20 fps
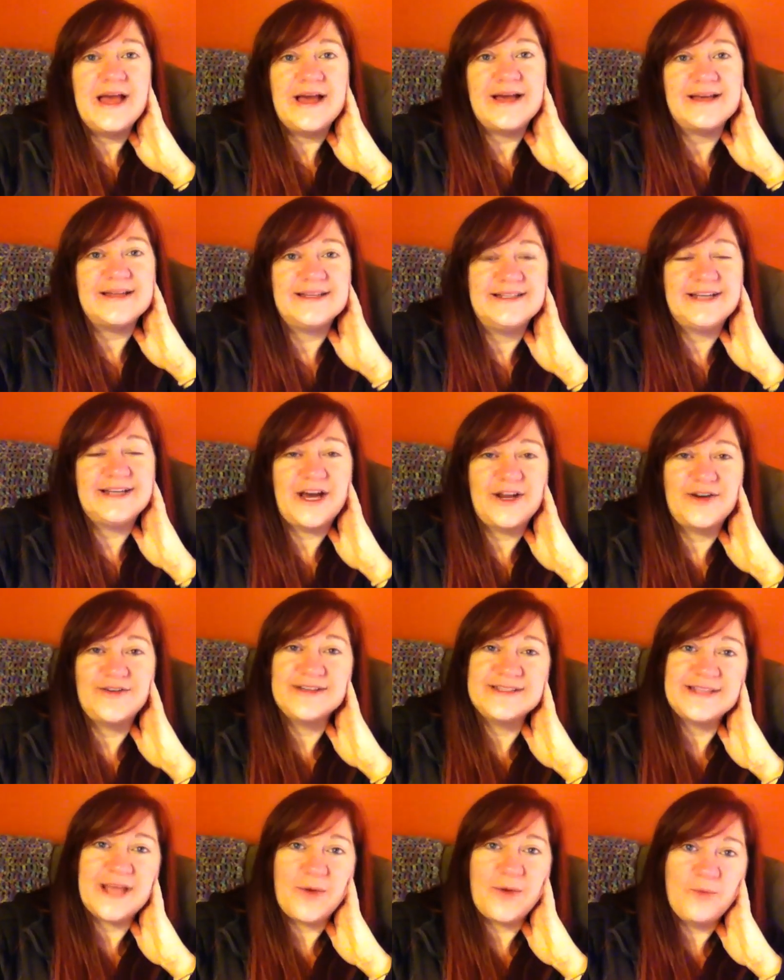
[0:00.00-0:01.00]
Uh, daughter
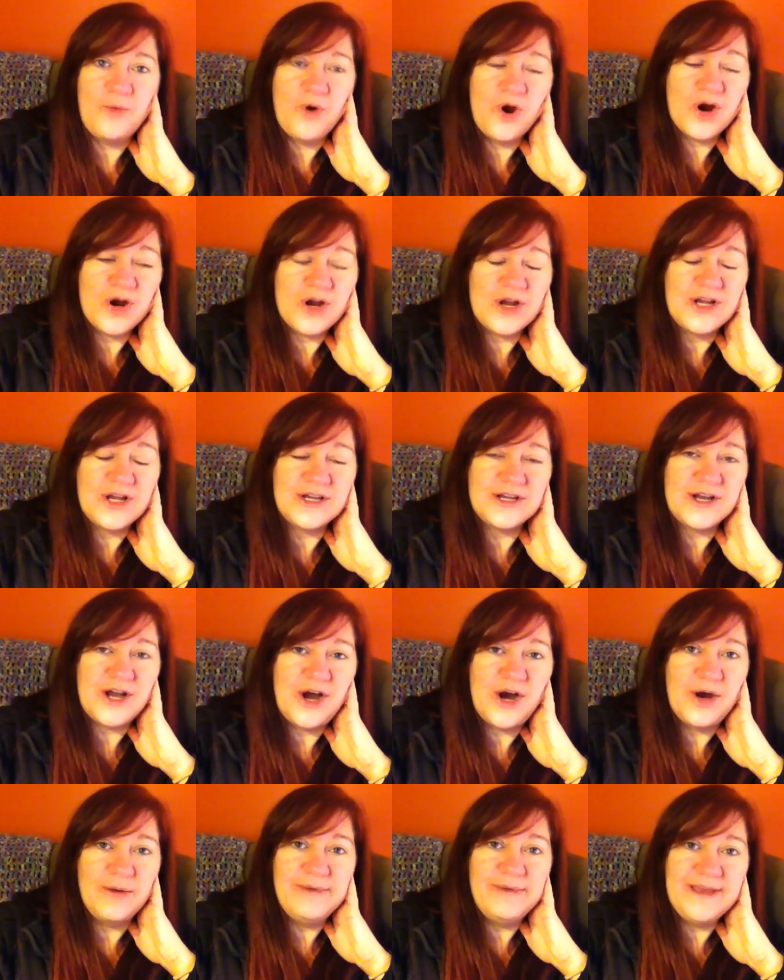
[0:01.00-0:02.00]
is at work.
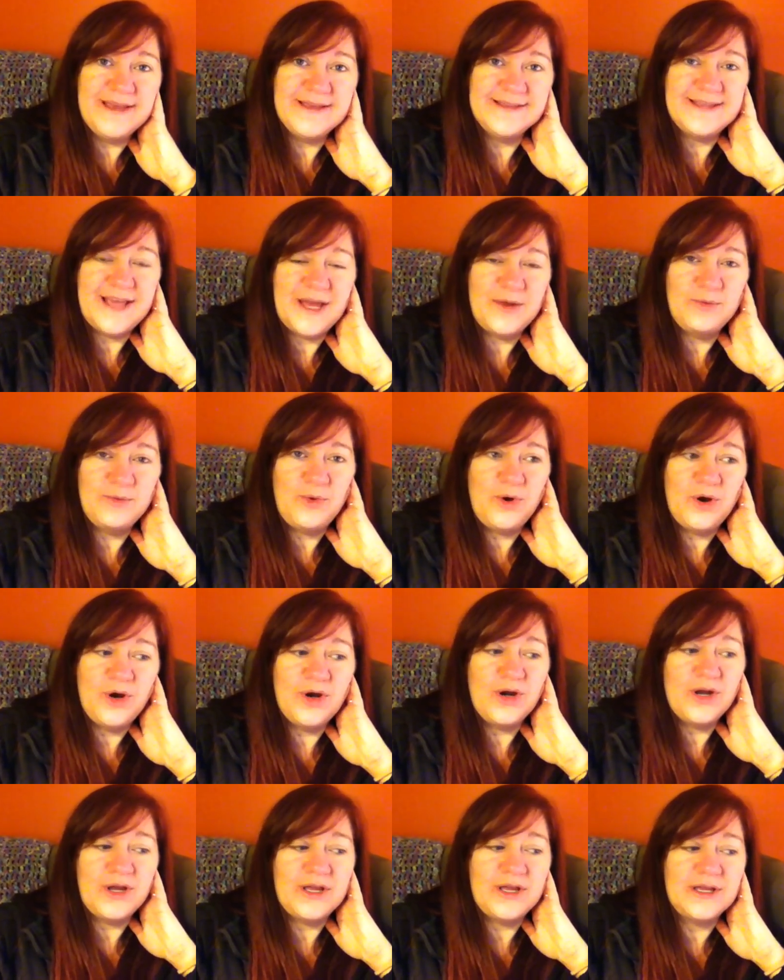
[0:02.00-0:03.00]
Hubby is at
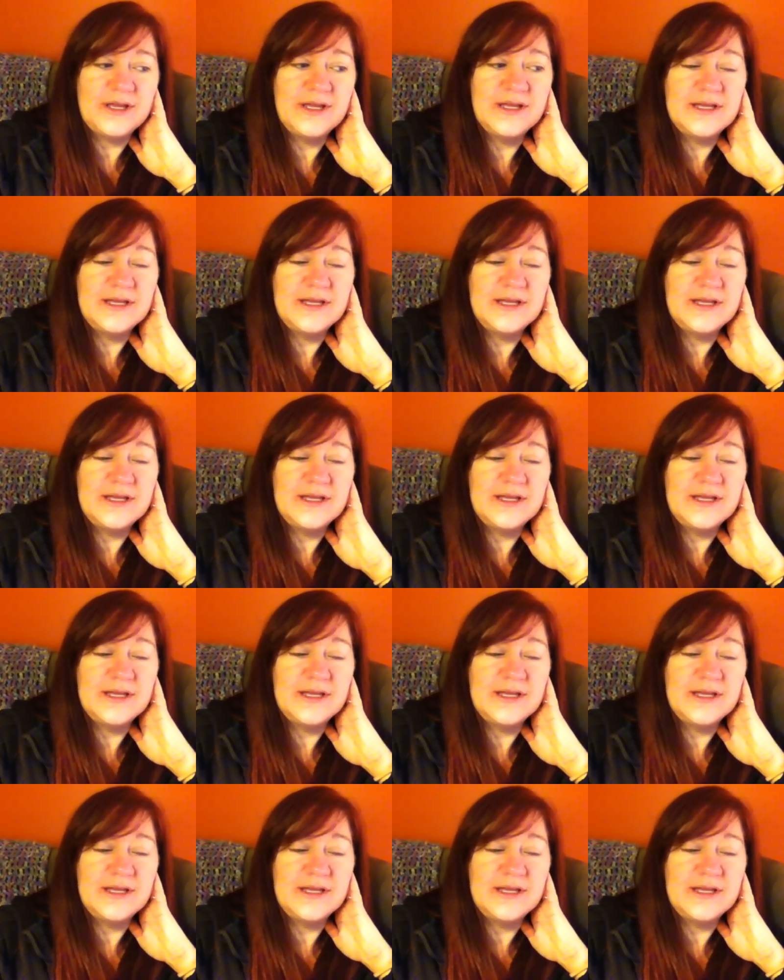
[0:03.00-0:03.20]
work.